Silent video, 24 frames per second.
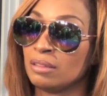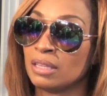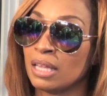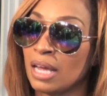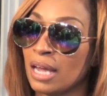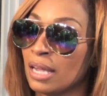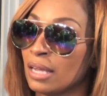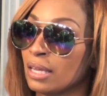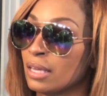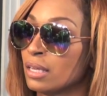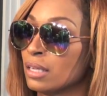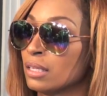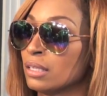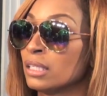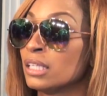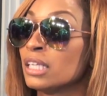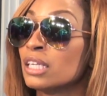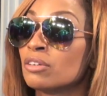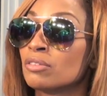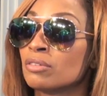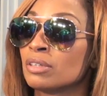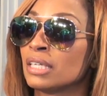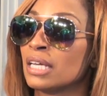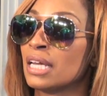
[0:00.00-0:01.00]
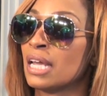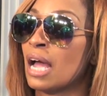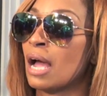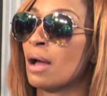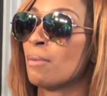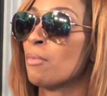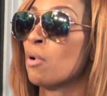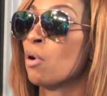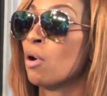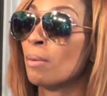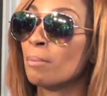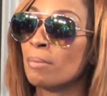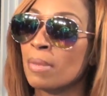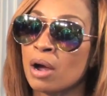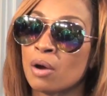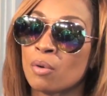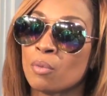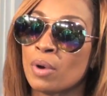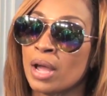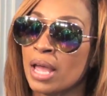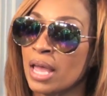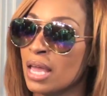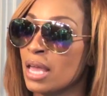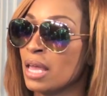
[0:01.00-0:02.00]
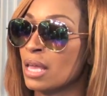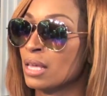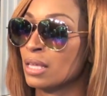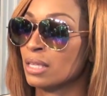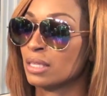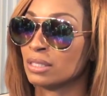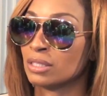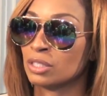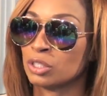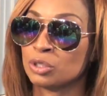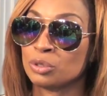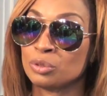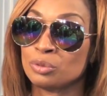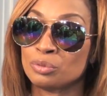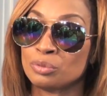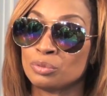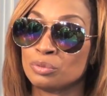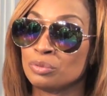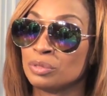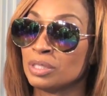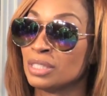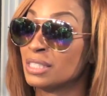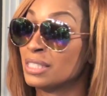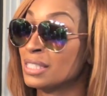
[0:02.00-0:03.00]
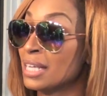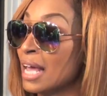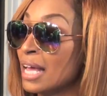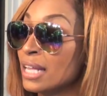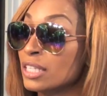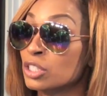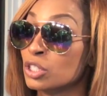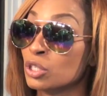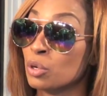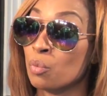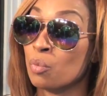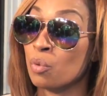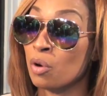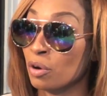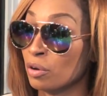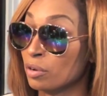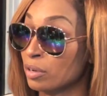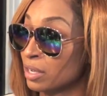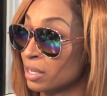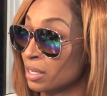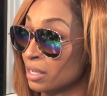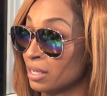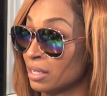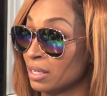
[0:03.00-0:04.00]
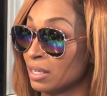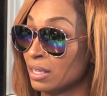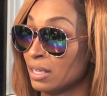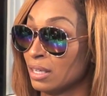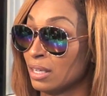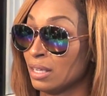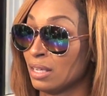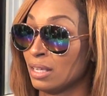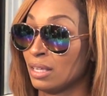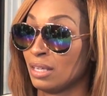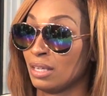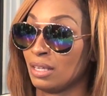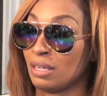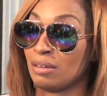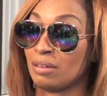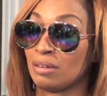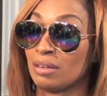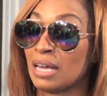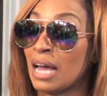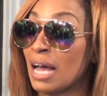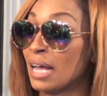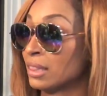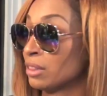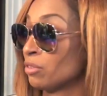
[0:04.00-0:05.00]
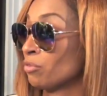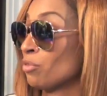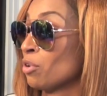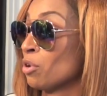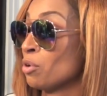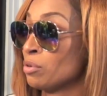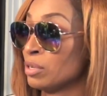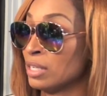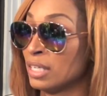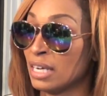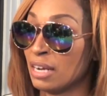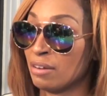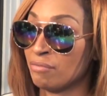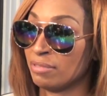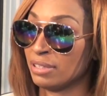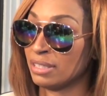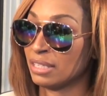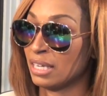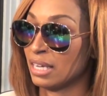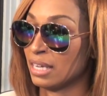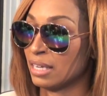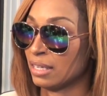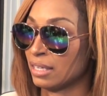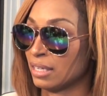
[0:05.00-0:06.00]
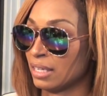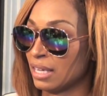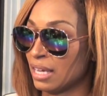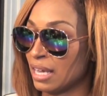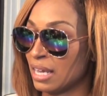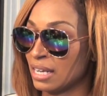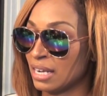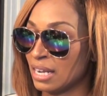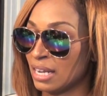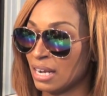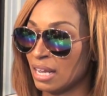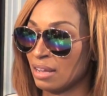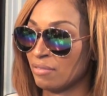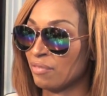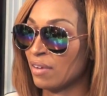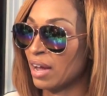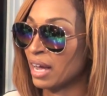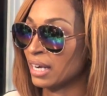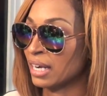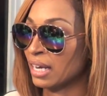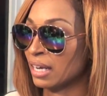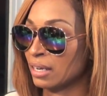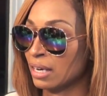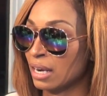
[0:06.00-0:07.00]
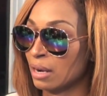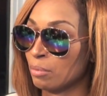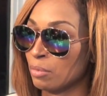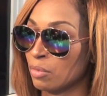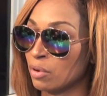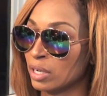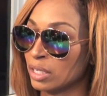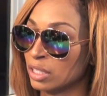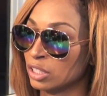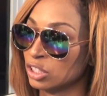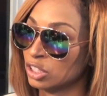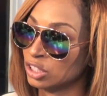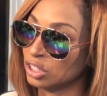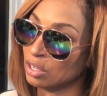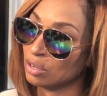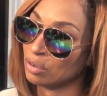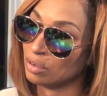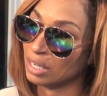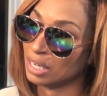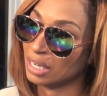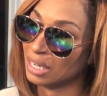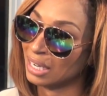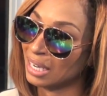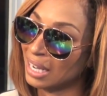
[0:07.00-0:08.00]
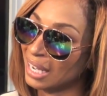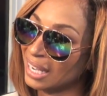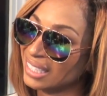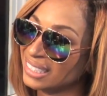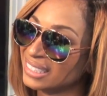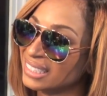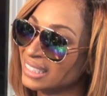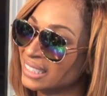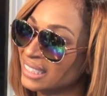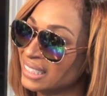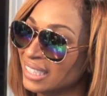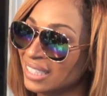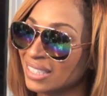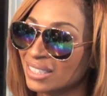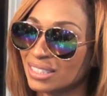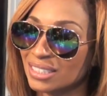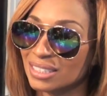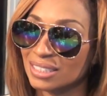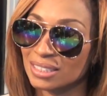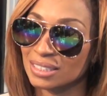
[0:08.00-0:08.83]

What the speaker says: like, literally, I'm on my way to set to work. Got the role and everything. And then they find out I'm on the show, and they're like, oh, no.